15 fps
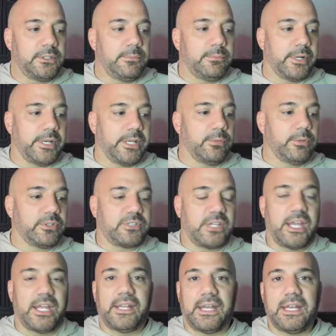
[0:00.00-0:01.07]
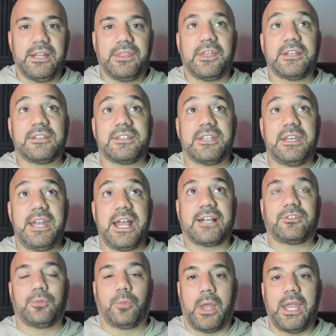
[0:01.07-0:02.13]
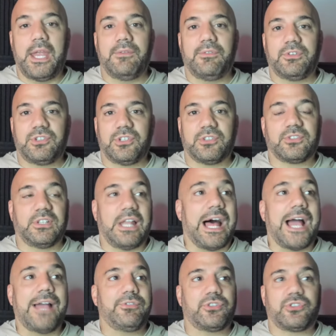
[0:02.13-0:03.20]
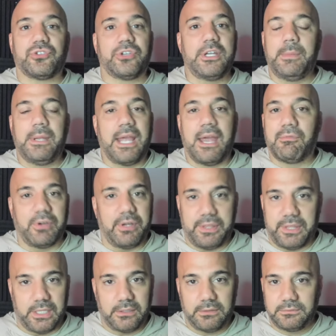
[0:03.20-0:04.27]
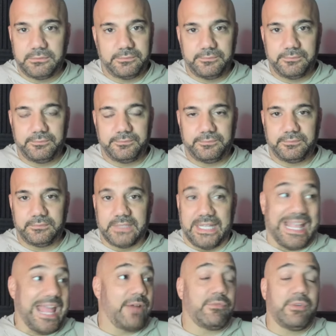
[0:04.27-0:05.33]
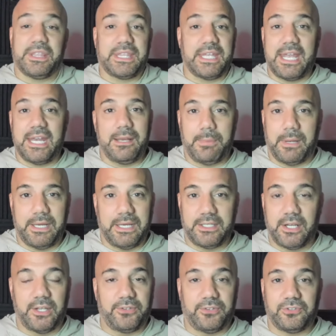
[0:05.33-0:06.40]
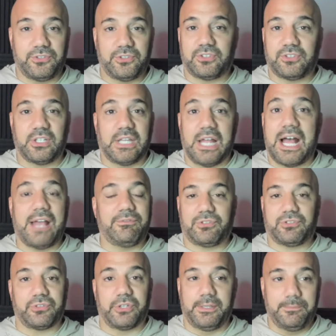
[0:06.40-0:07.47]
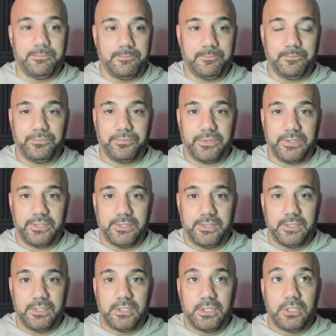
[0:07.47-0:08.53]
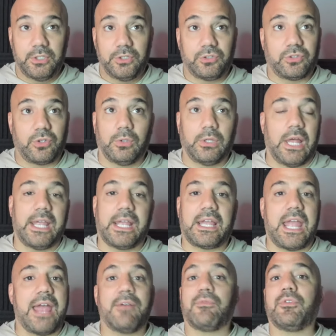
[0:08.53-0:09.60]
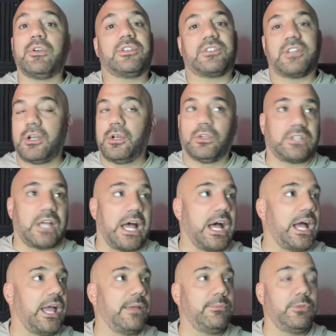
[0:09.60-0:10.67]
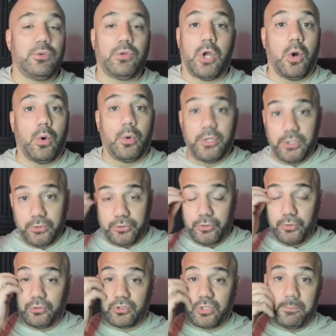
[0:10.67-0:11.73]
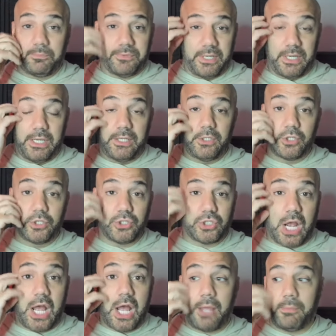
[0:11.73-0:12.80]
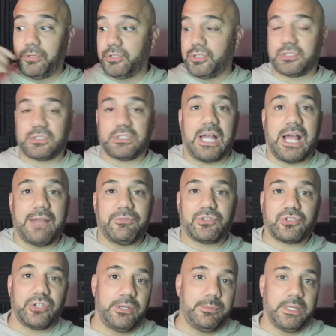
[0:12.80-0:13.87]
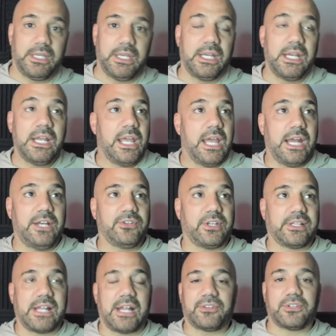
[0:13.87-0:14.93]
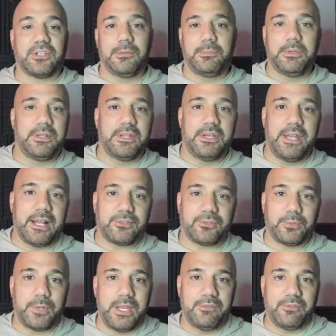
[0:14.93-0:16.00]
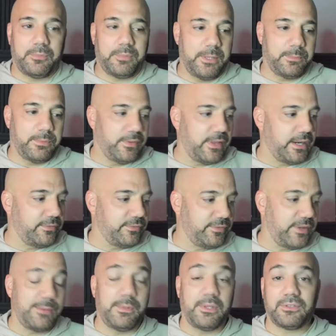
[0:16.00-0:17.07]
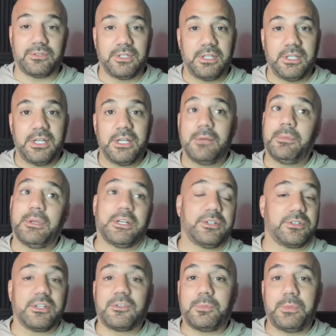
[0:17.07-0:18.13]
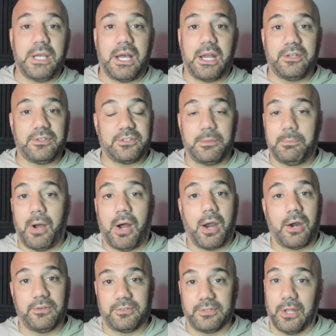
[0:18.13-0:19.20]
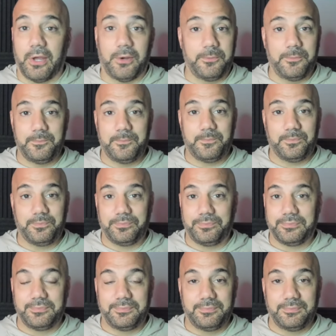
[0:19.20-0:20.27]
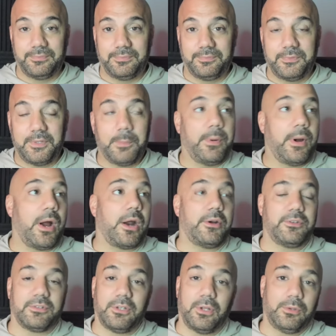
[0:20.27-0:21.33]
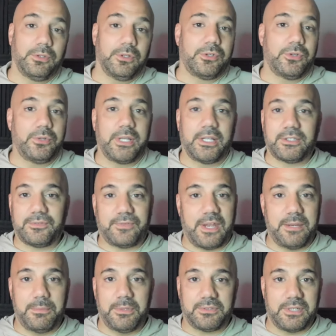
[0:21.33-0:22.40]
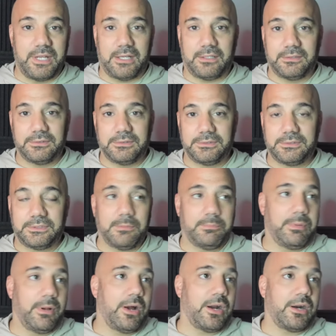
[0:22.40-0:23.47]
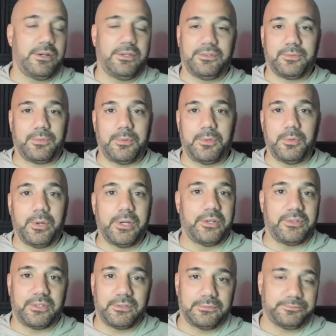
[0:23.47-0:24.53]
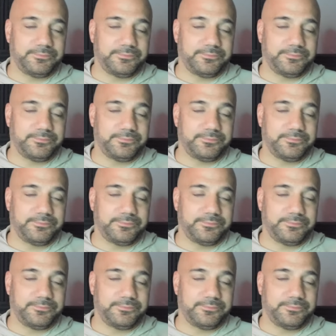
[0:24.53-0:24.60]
But he was saying that he thinks the next wave is just live streaming everything. Like everything anybody does is just a live stream. So like every single time you go and you do something in your job, you're just live streaming it. And he's like, that's going to be the next wave of people that are famous. Because let's be honest, the bar is low. The bar is low. Look who gets famous now. The bar is, I mean, what is it?